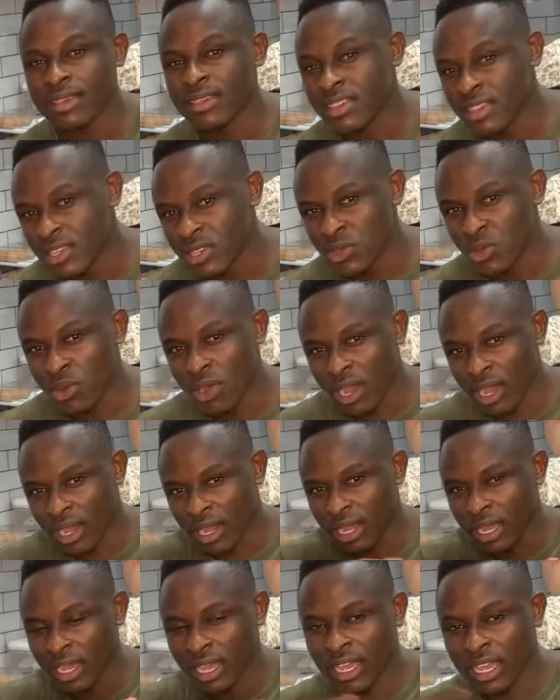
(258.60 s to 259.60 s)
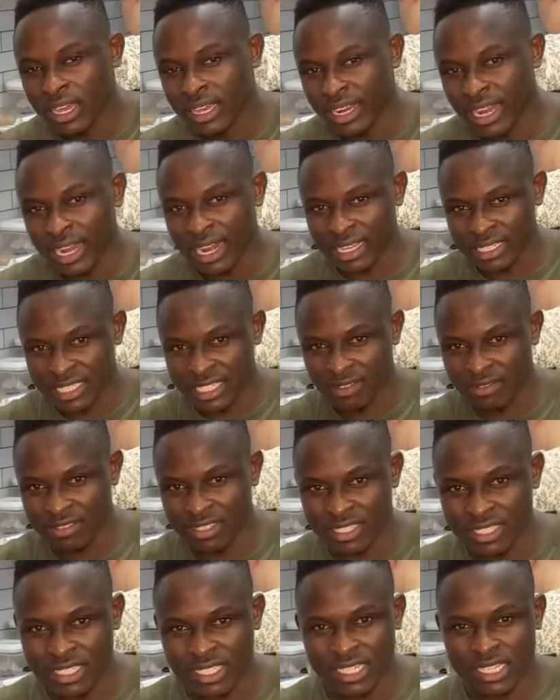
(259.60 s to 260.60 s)
your
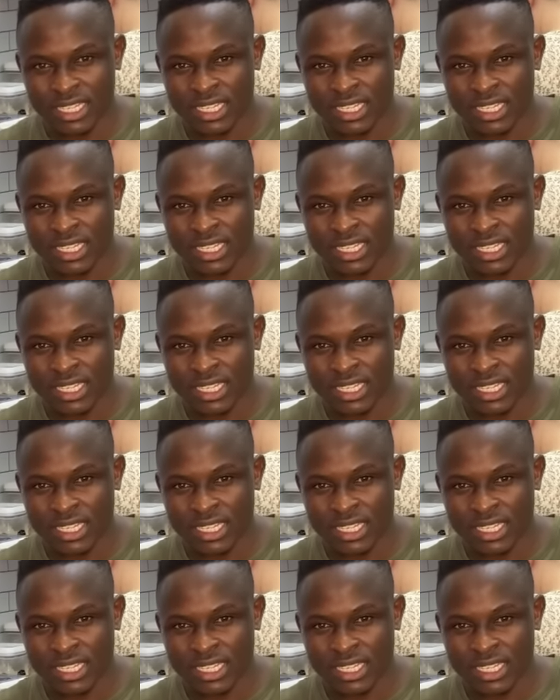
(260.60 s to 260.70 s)
relatives